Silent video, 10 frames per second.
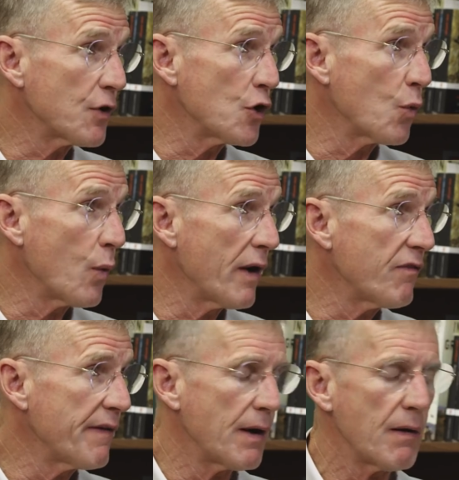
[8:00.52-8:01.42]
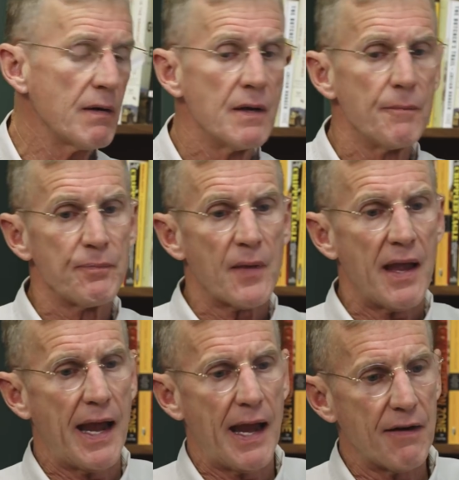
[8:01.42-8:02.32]
for your welfare
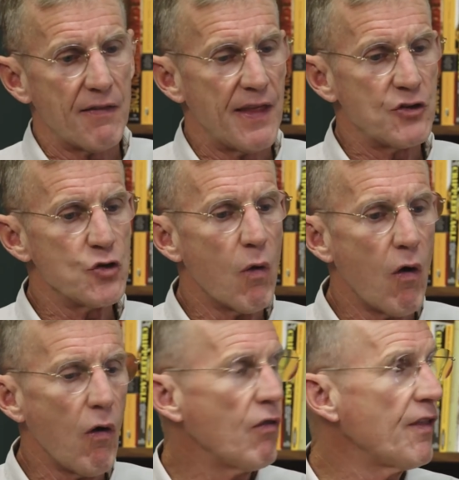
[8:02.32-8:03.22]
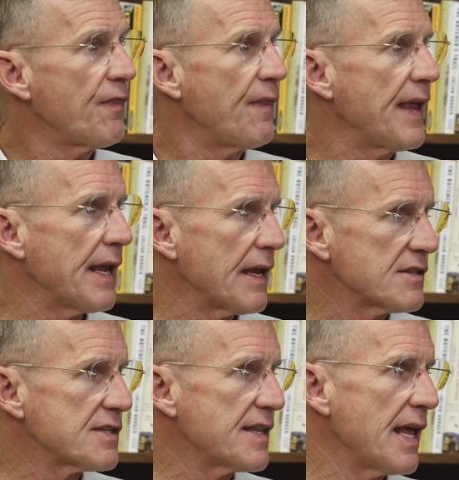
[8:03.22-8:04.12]
and they do all the
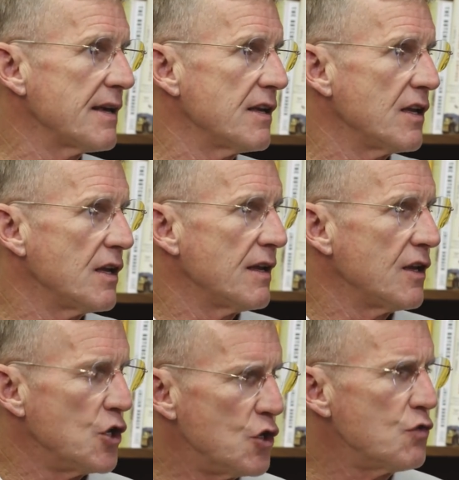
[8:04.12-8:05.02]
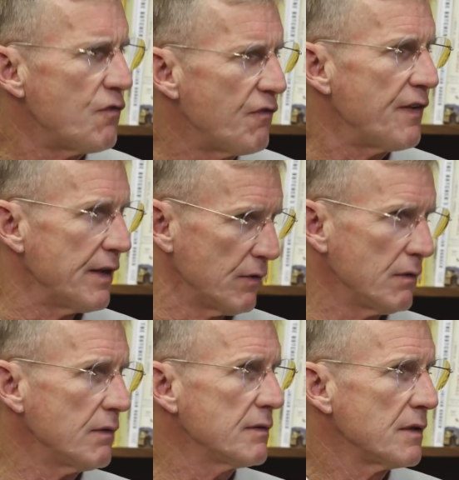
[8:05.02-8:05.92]
things that you
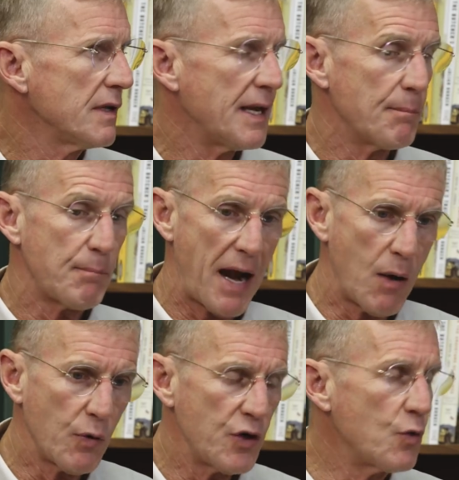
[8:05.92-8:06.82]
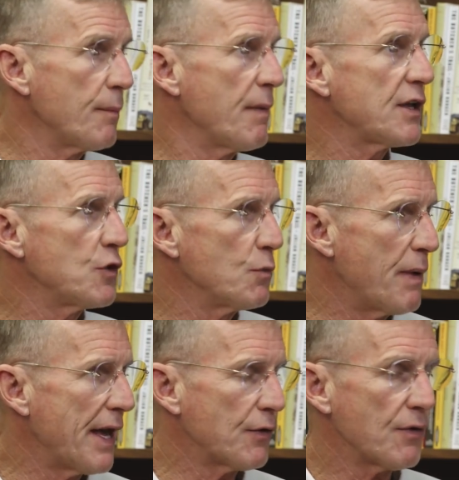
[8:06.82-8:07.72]
feel empower you and make you
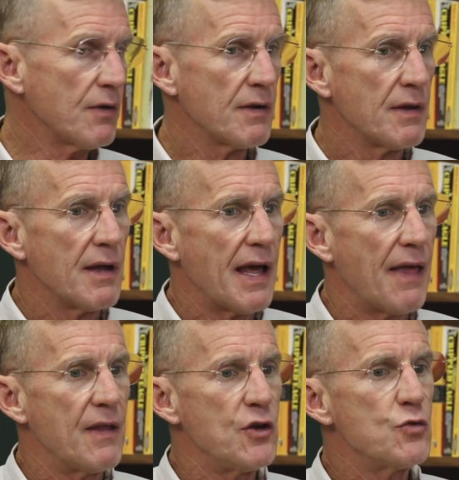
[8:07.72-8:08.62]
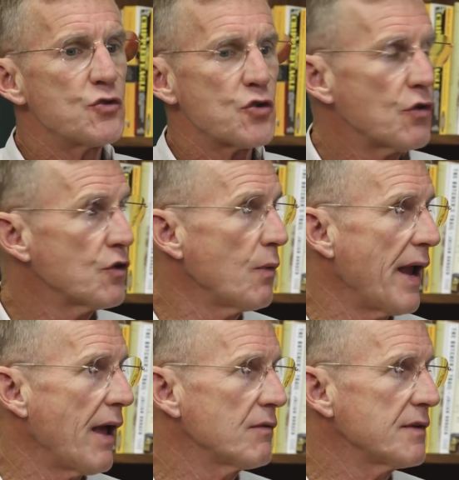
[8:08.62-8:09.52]
better, and then you turn
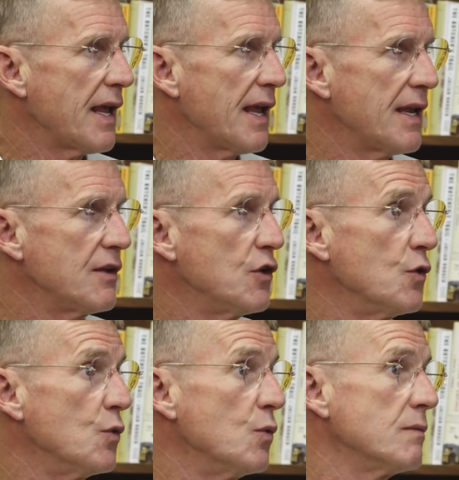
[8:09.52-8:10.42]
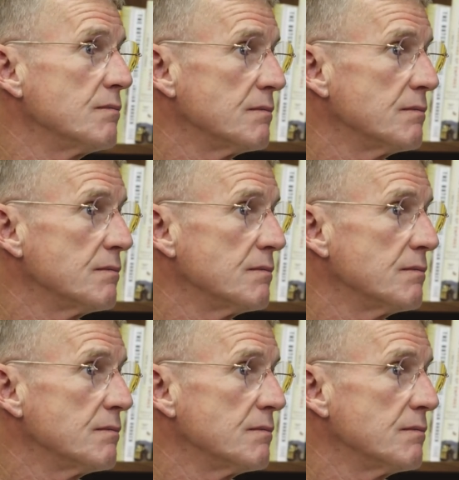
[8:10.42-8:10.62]
around and you